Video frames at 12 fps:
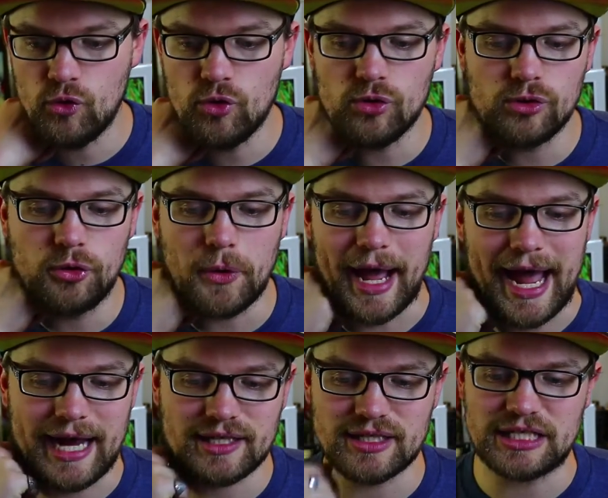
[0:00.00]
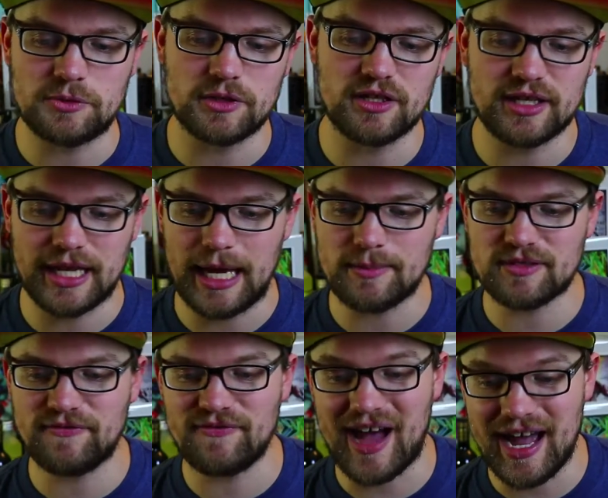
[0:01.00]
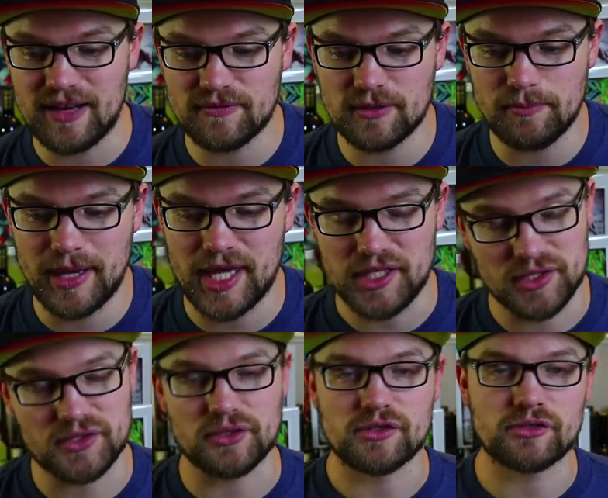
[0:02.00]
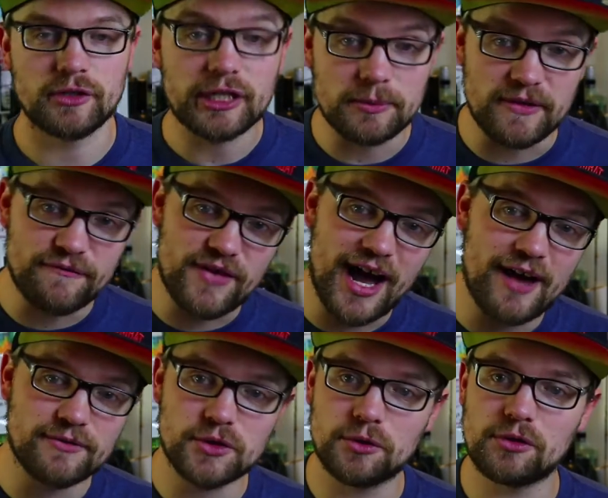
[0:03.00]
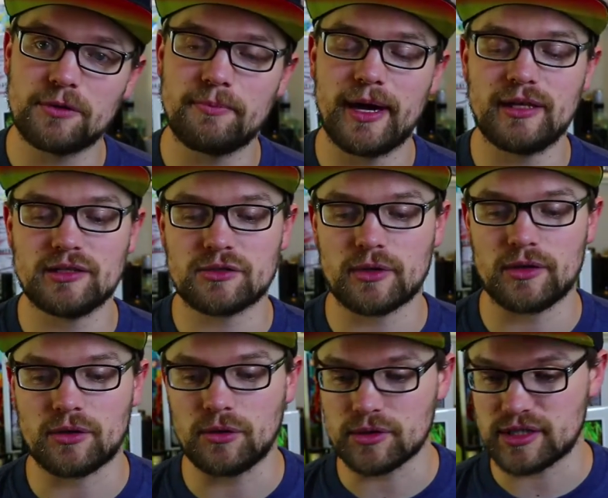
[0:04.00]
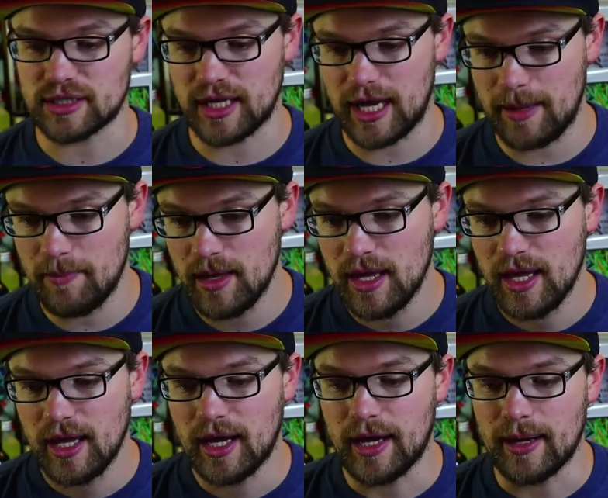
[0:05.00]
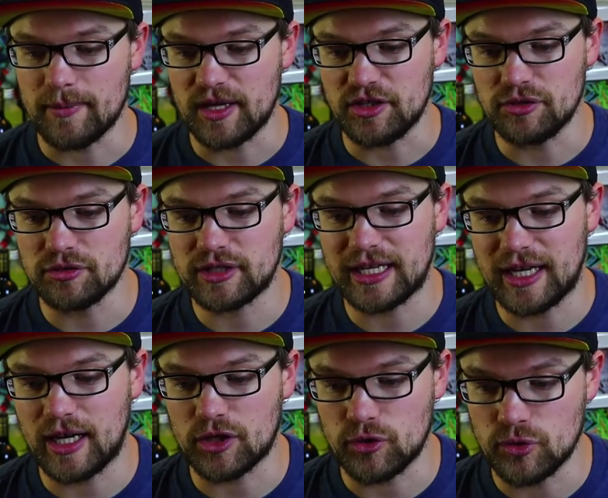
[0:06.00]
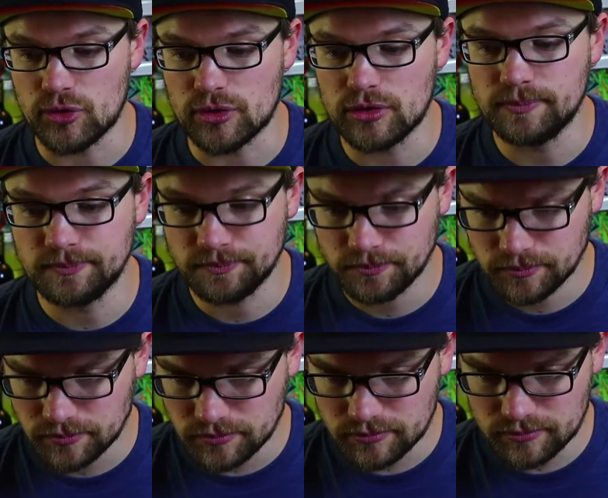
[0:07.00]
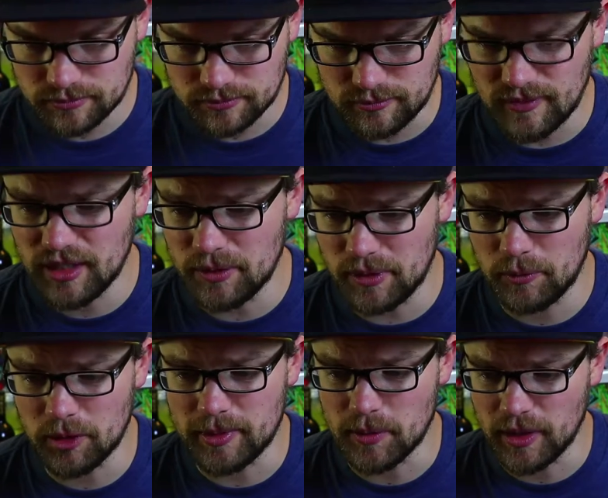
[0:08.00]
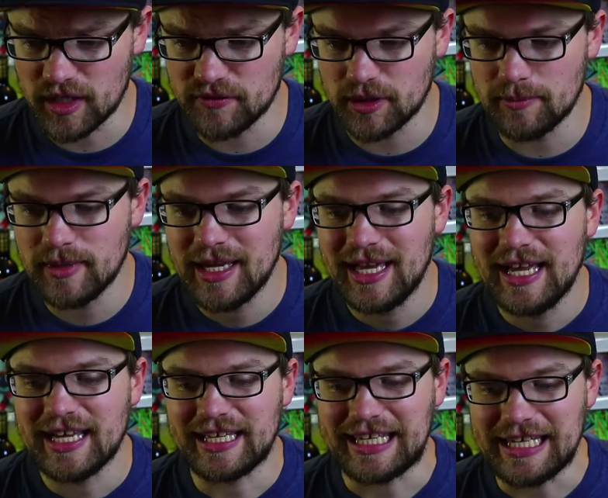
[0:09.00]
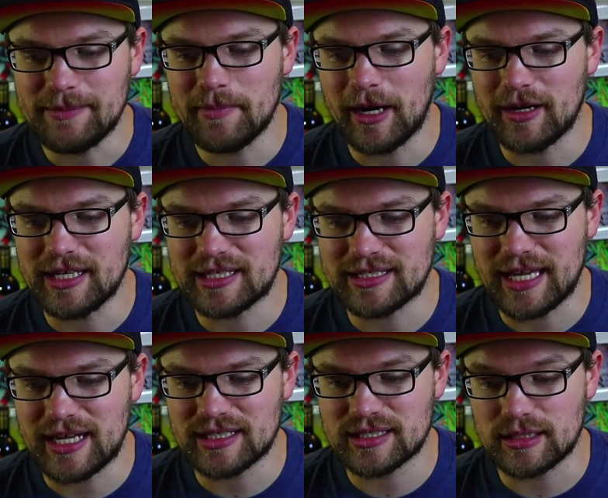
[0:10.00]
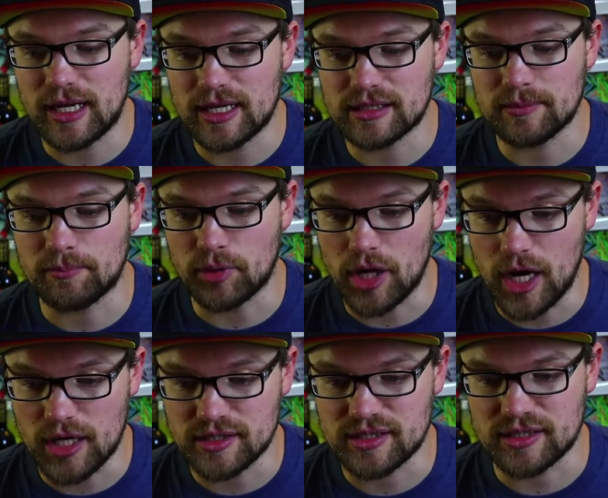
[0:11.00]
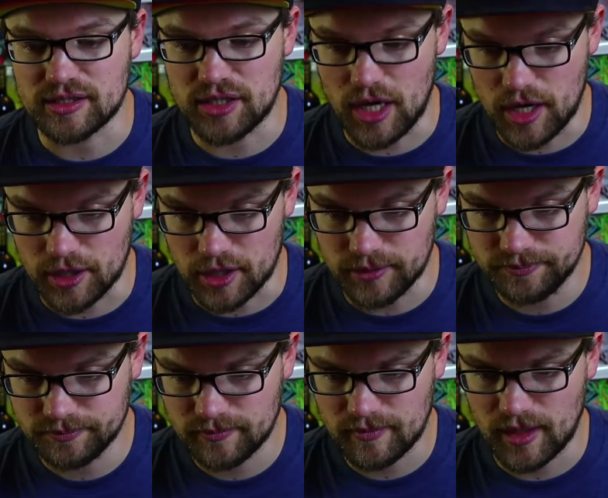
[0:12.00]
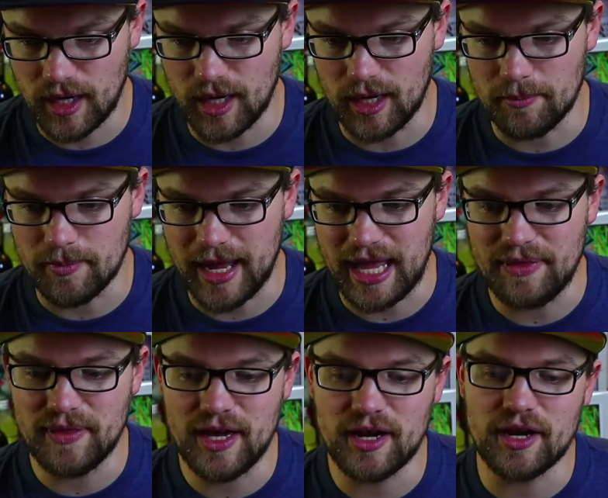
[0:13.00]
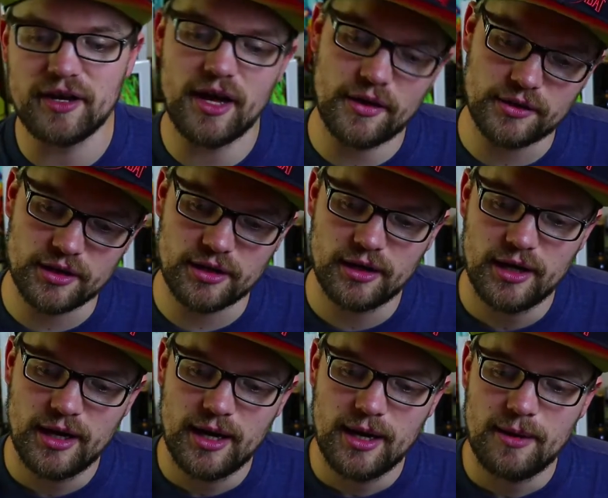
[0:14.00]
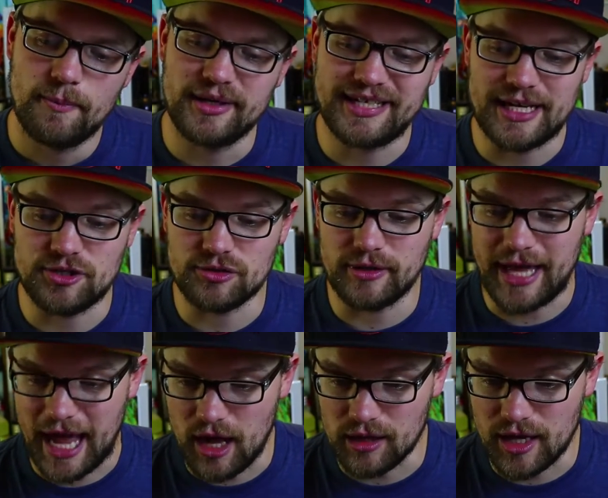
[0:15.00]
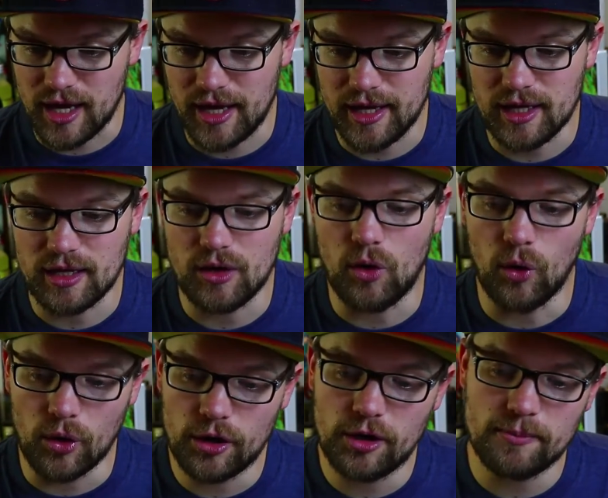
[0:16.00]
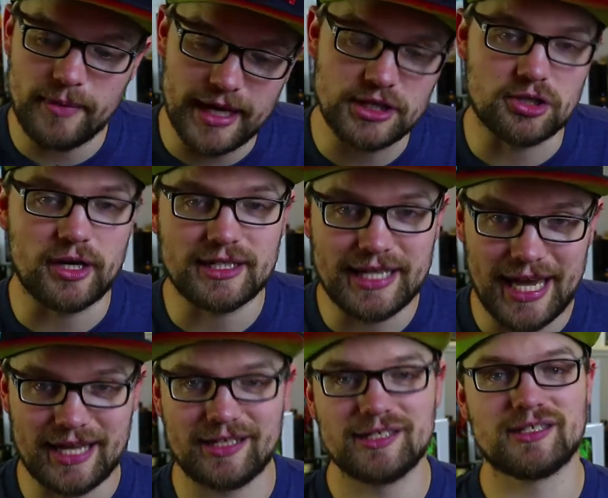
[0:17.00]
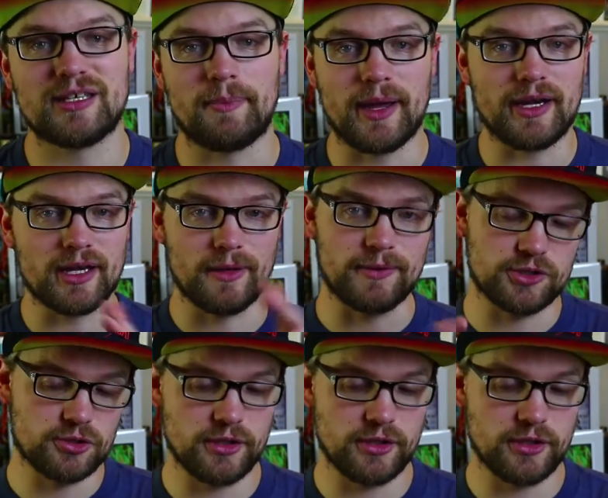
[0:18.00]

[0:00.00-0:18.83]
ghoul who acts as one of the game's five companions. So there's going to be five total companions throughout the course of the game, and you'll get a ghoul. It will be one of them. He married Stanislaus Braun's daughter, and then another potential ally or major antagonist, depending on